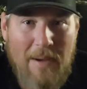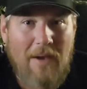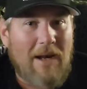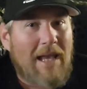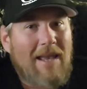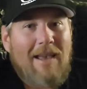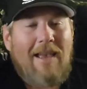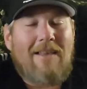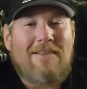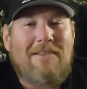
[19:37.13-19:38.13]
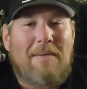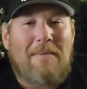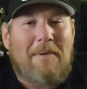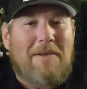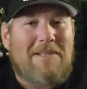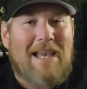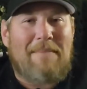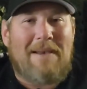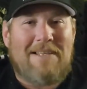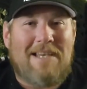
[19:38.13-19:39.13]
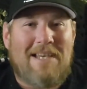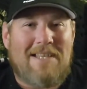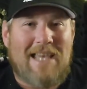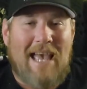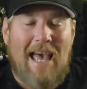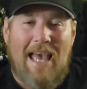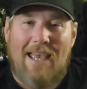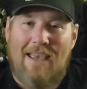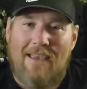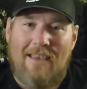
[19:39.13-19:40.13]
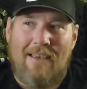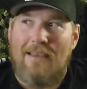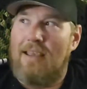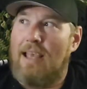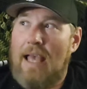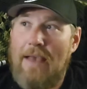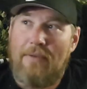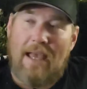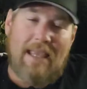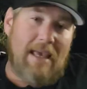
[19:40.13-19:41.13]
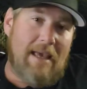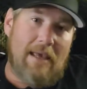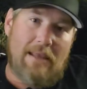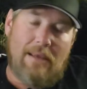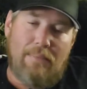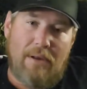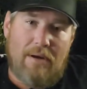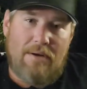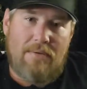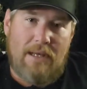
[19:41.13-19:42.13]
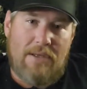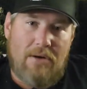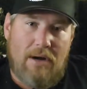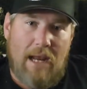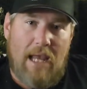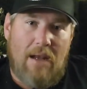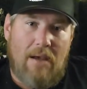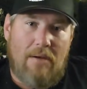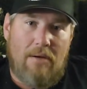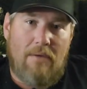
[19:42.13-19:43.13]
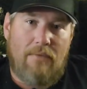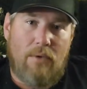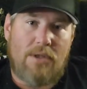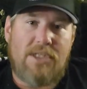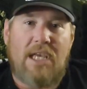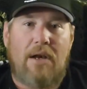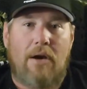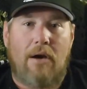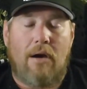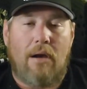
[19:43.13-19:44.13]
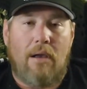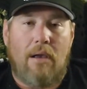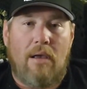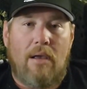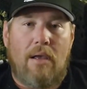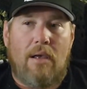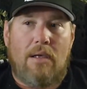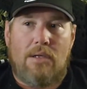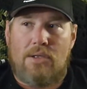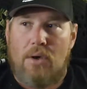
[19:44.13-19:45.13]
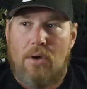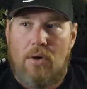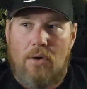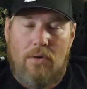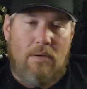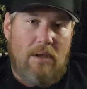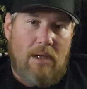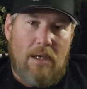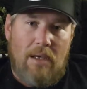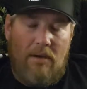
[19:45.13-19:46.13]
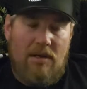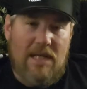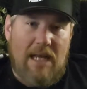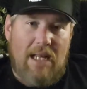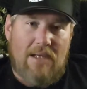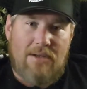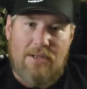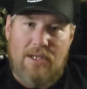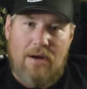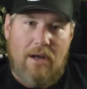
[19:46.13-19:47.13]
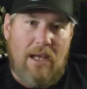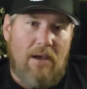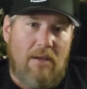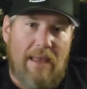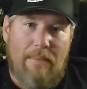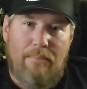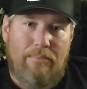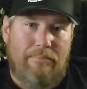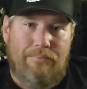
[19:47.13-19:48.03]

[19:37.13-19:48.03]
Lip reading: Bone, something about side by sides. Yeah, I've got the Polaris Razor 900 4-seater. So, it's got electric steering, all that